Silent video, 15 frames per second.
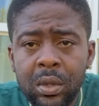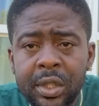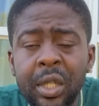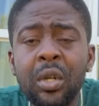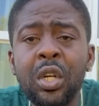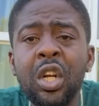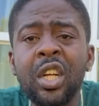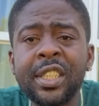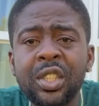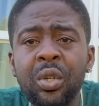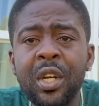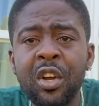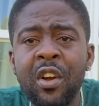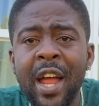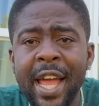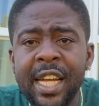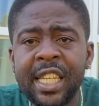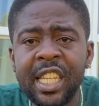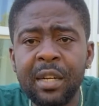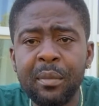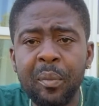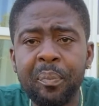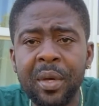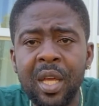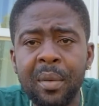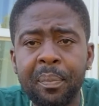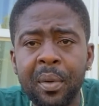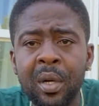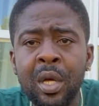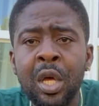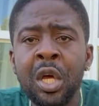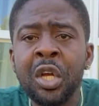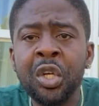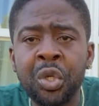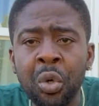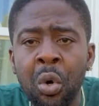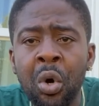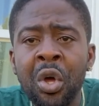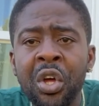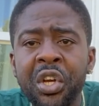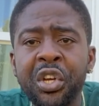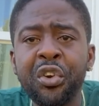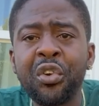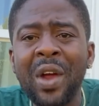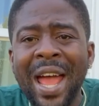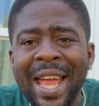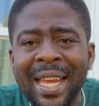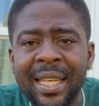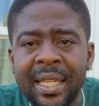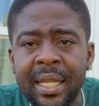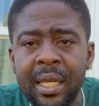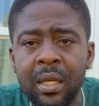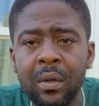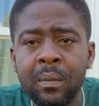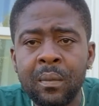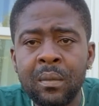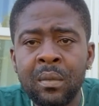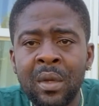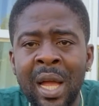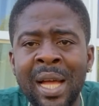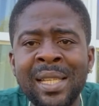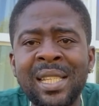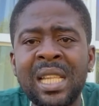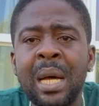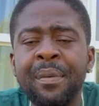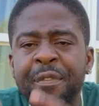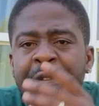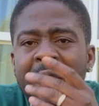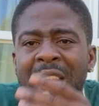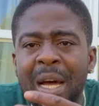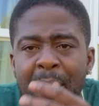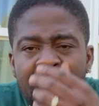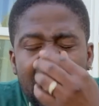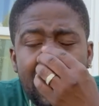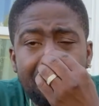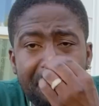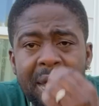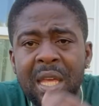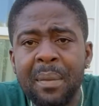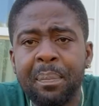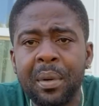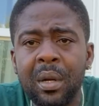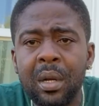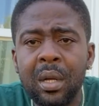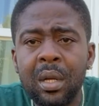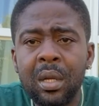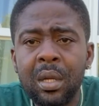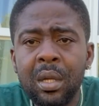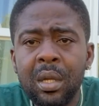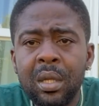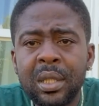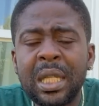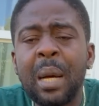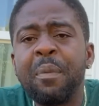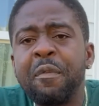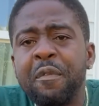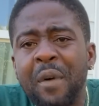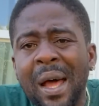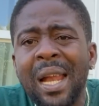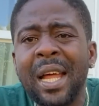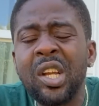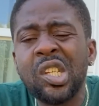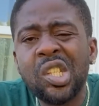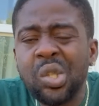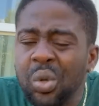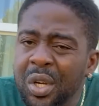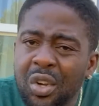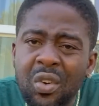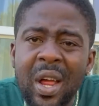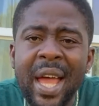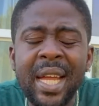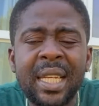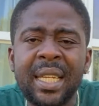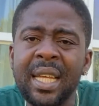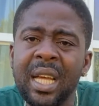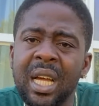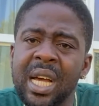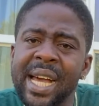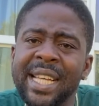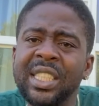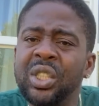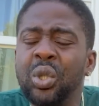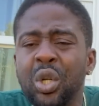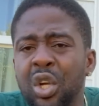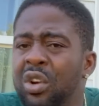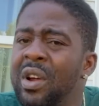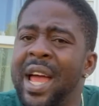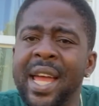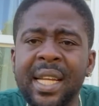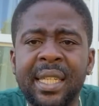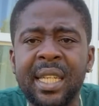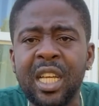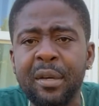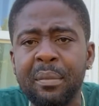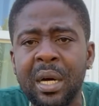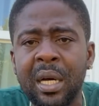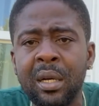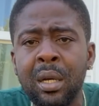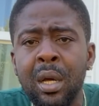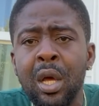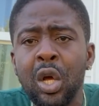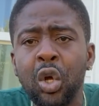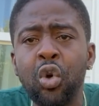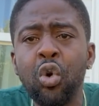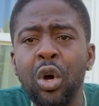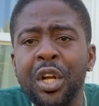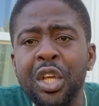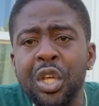so let us do the right thing, my people. Do the right thing. man. stop follow back people. Stop follow, just do the right thing, guys. Do the right thing, man. Grow the